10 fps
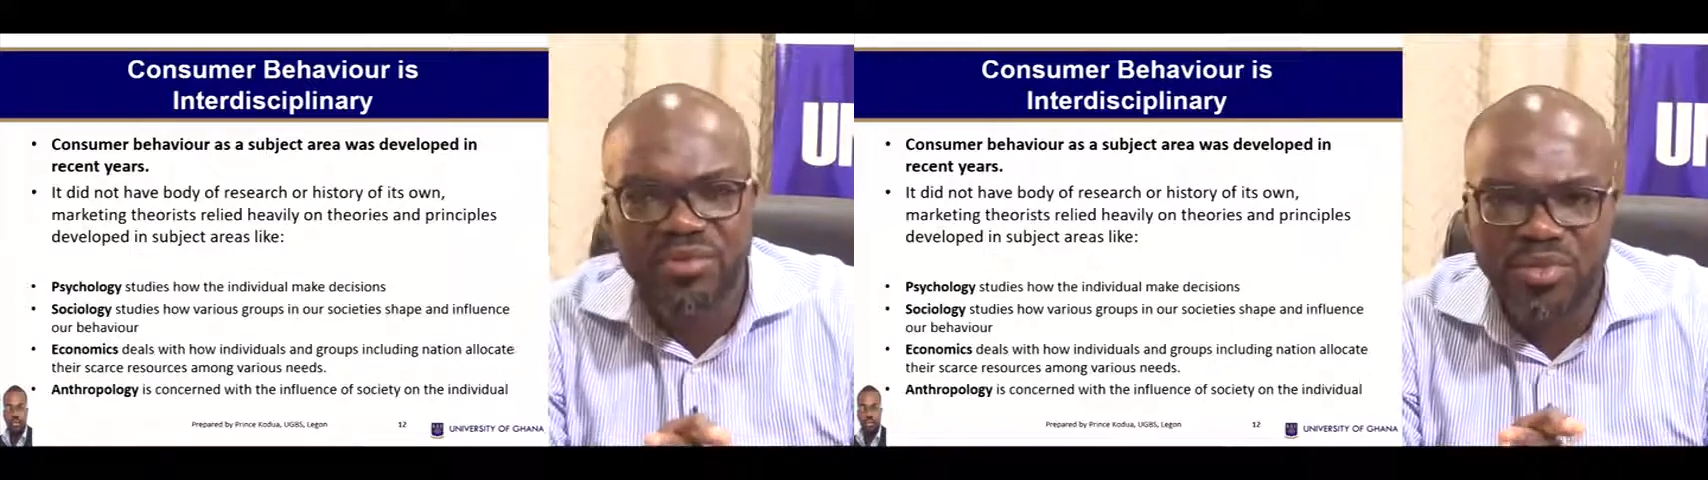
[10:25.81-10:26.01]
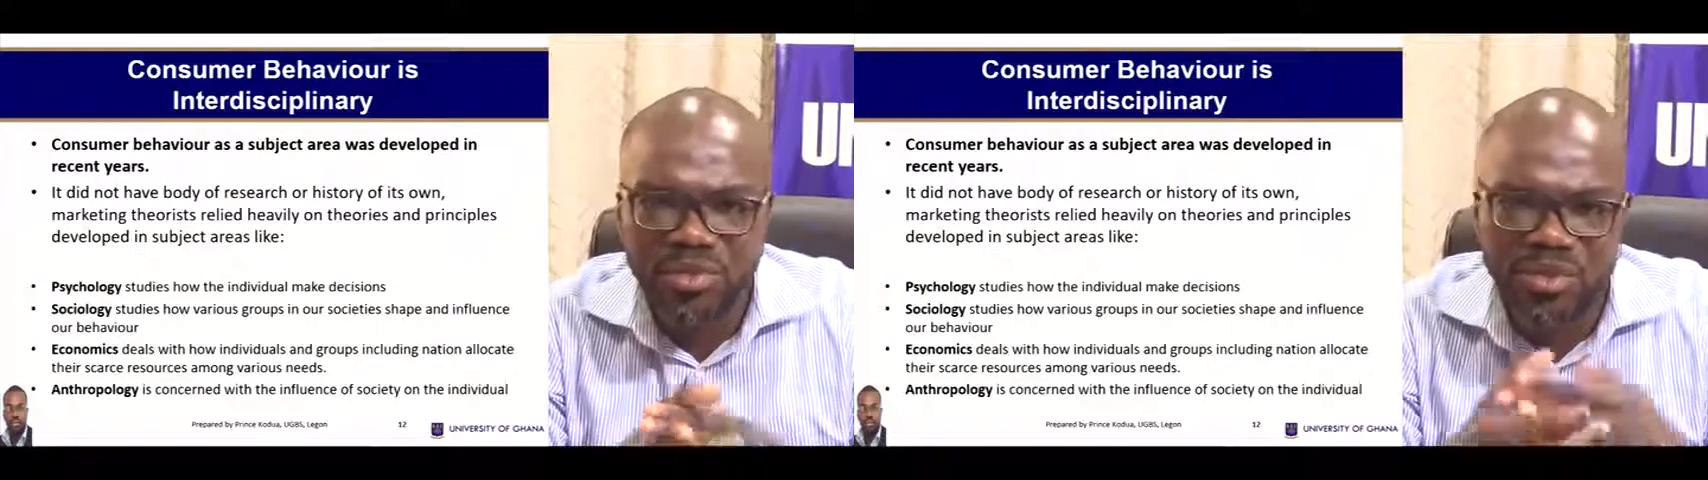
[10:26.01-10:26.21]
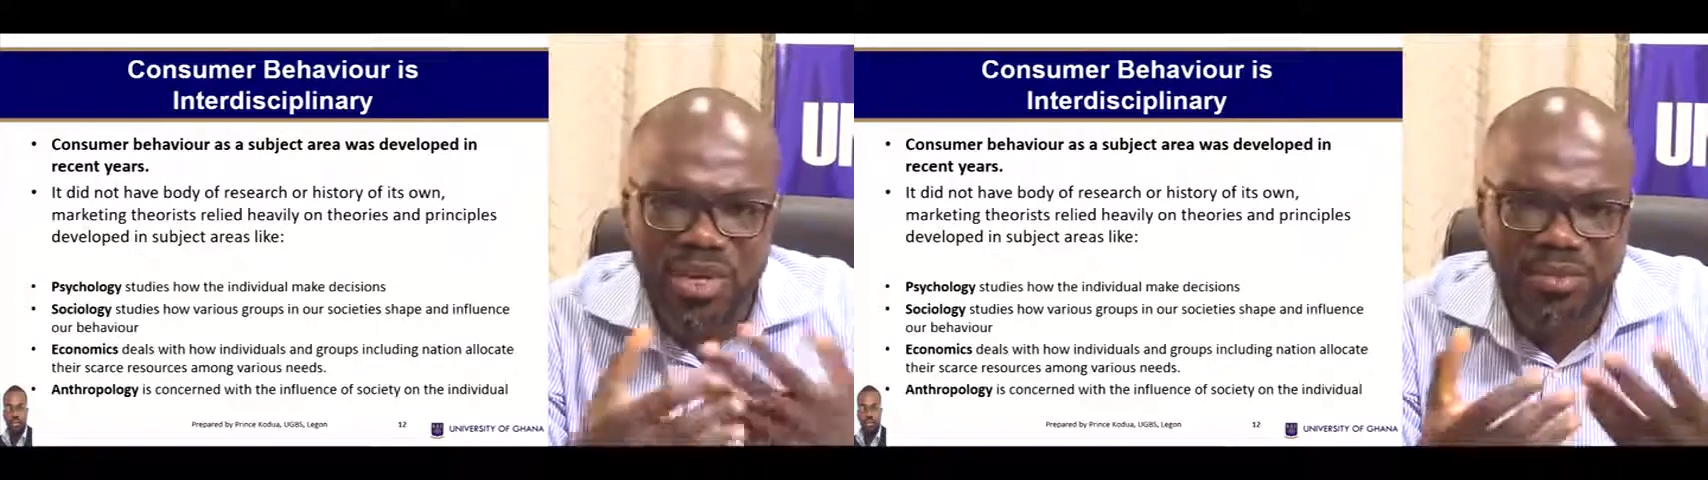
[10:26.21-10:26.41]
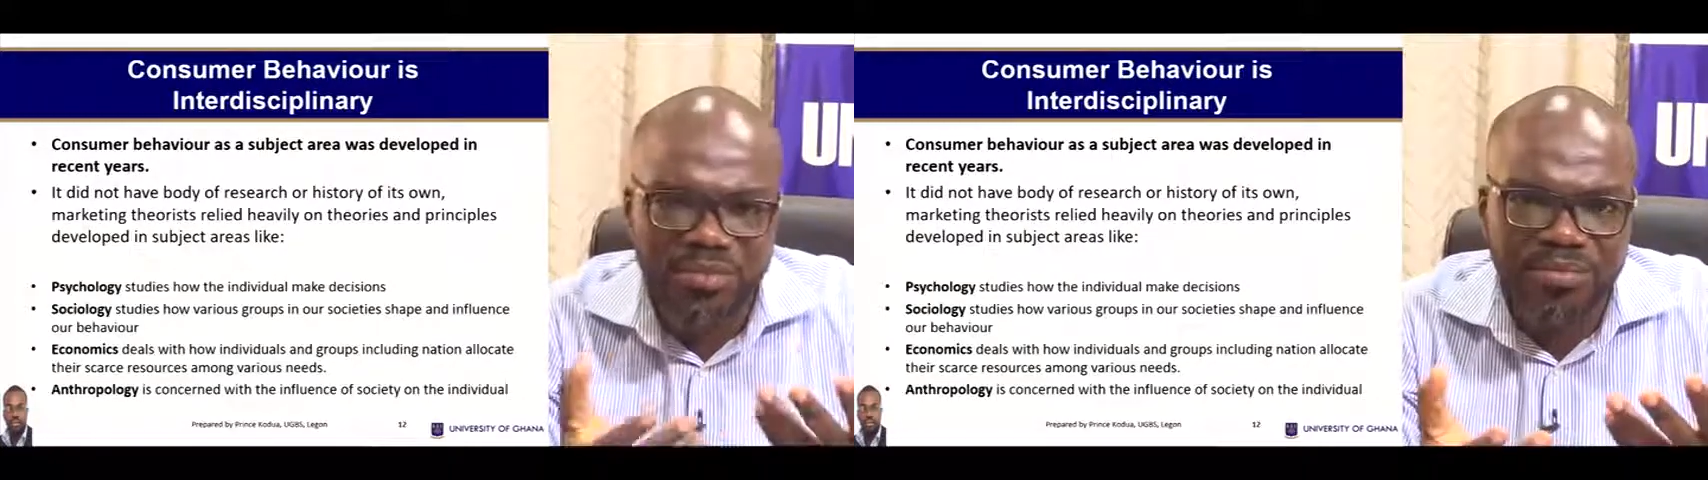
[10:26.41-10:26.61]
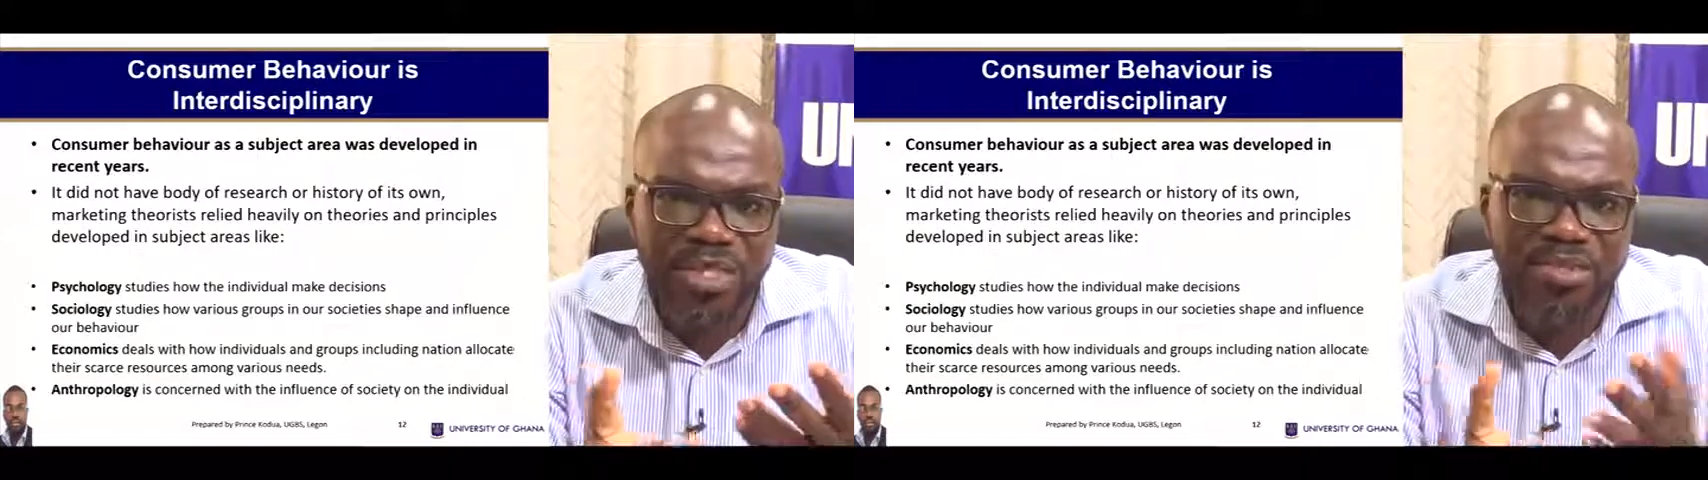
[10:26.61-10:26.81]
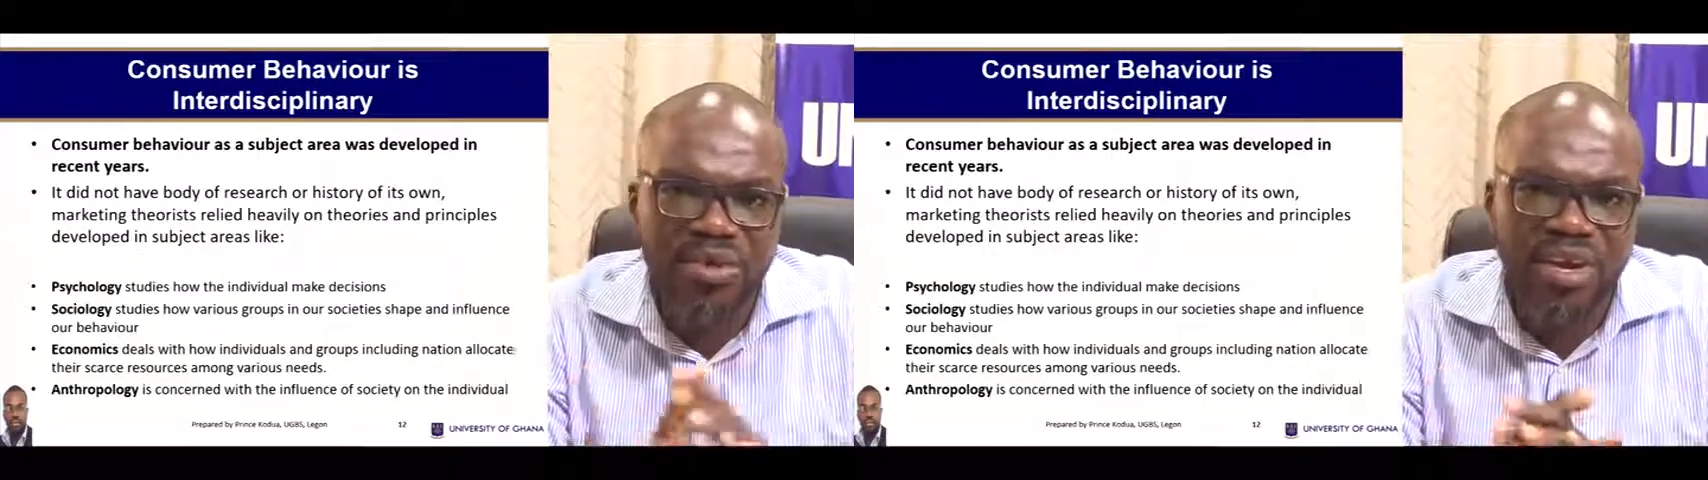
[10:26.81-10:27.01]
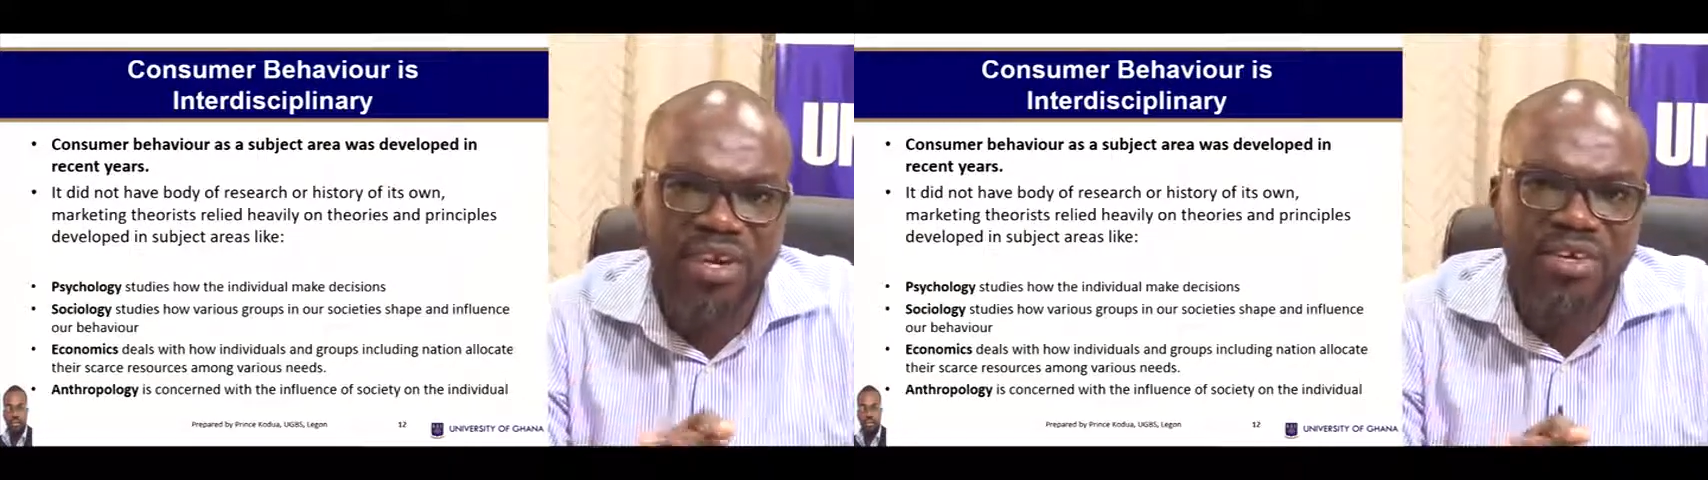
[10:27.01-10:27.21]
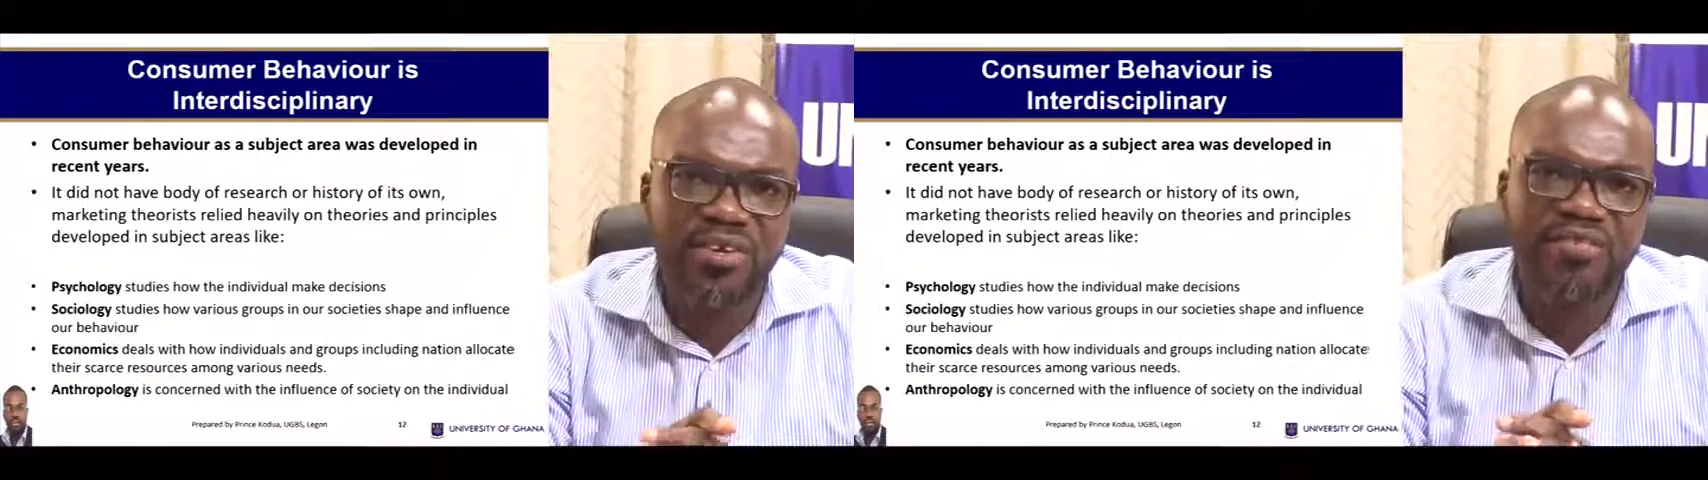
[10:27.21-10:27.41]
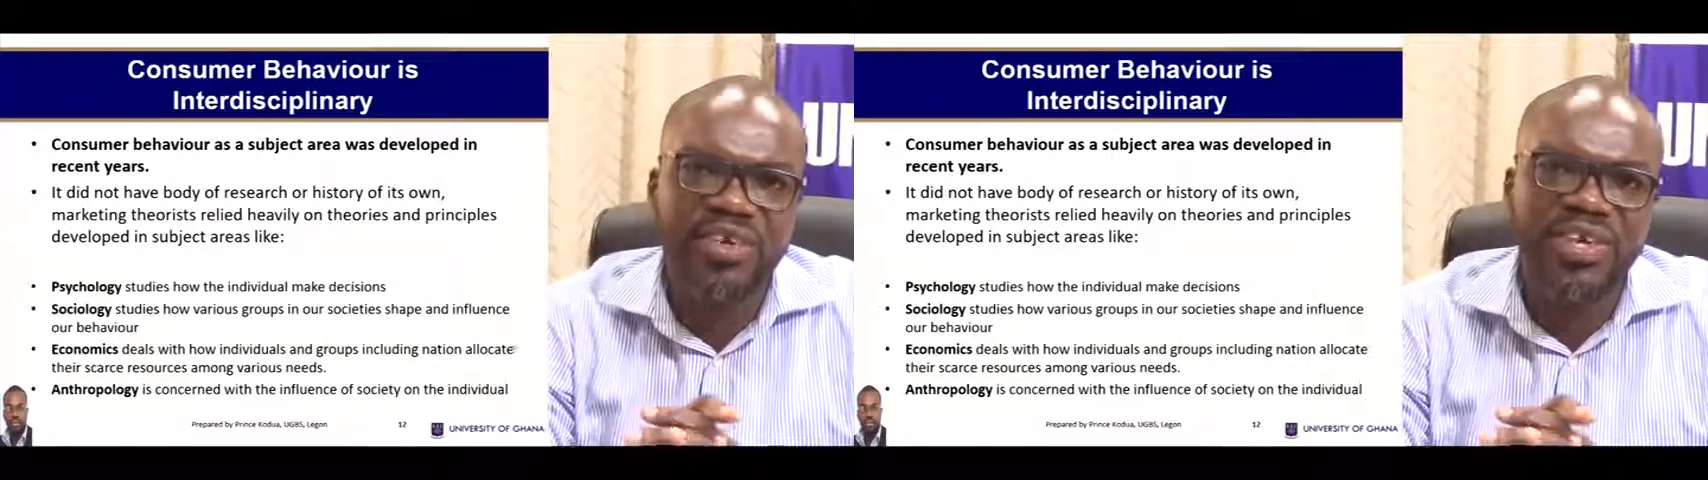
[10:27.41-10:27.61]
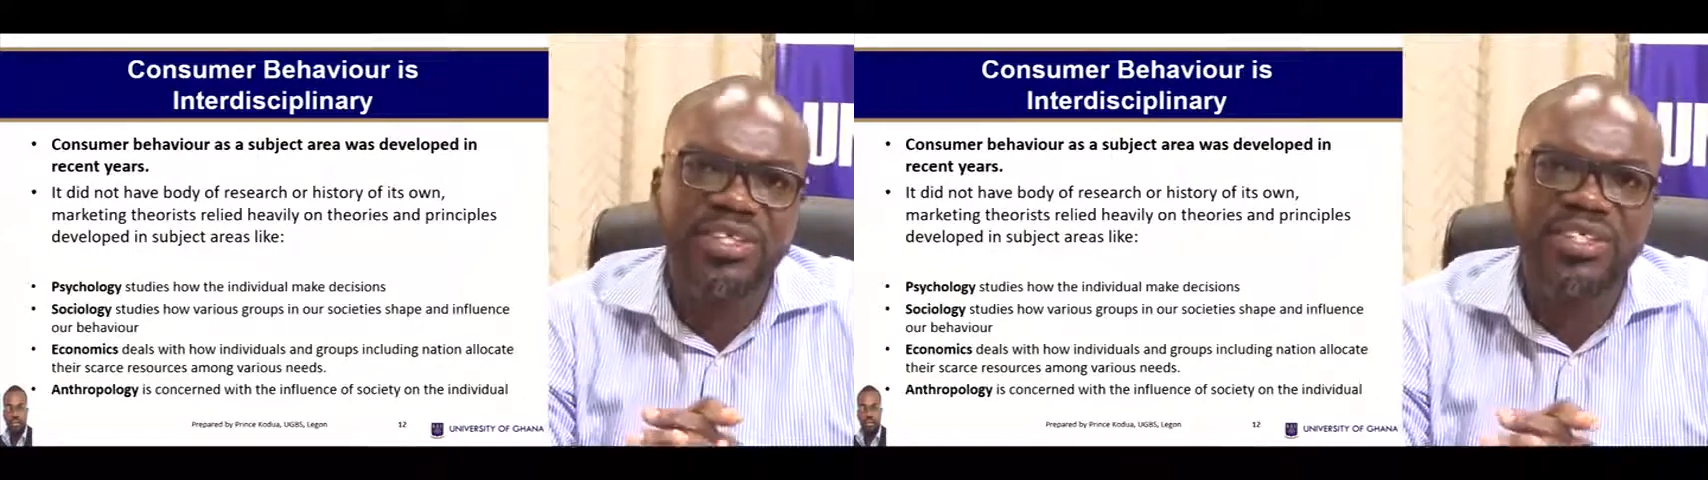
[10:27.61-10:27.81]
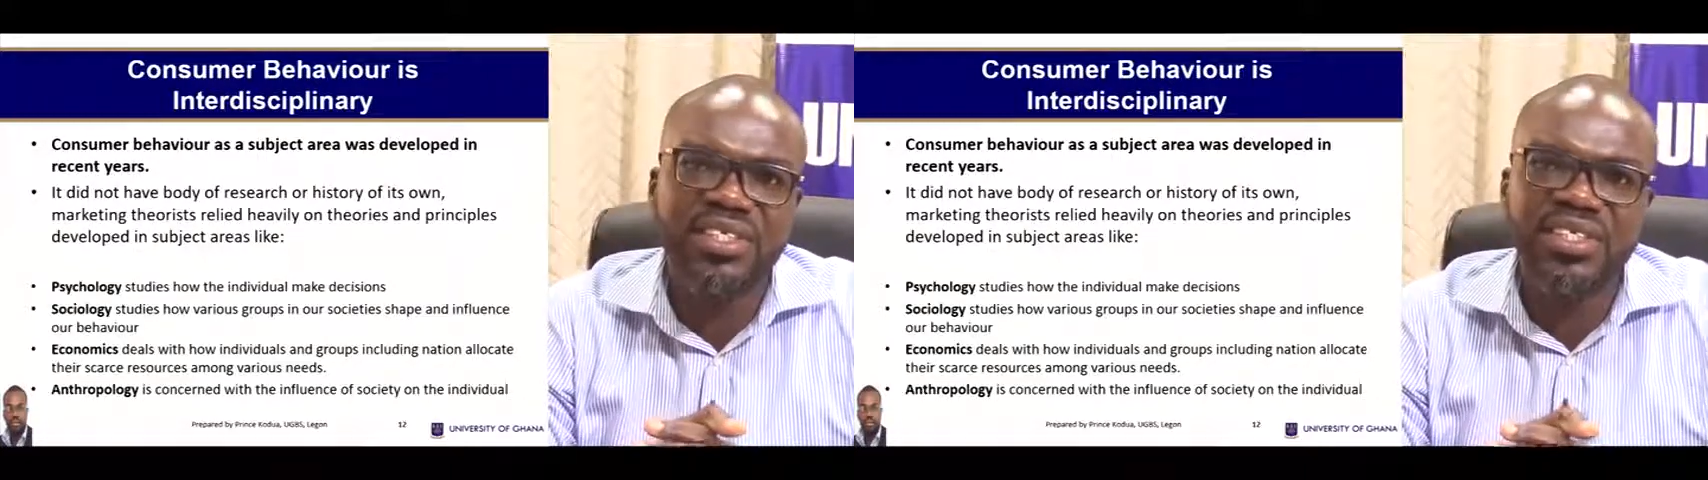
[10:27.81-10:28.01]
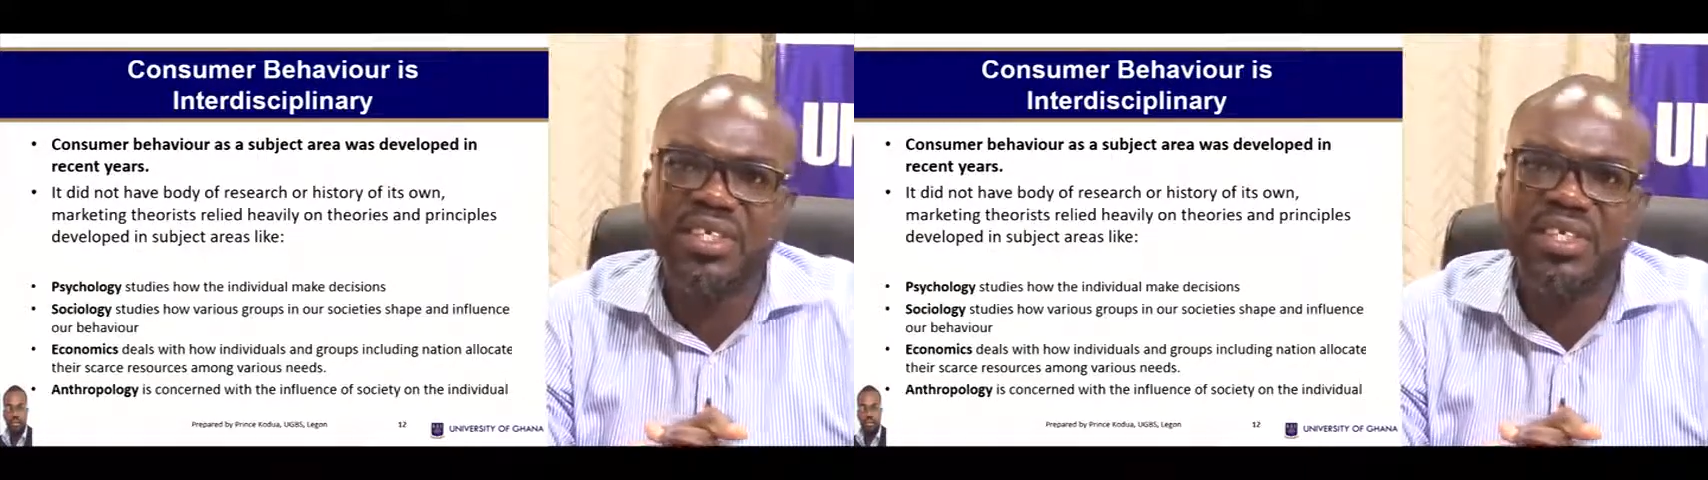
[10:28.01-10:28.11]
We look at Maslow hierarchy of needs.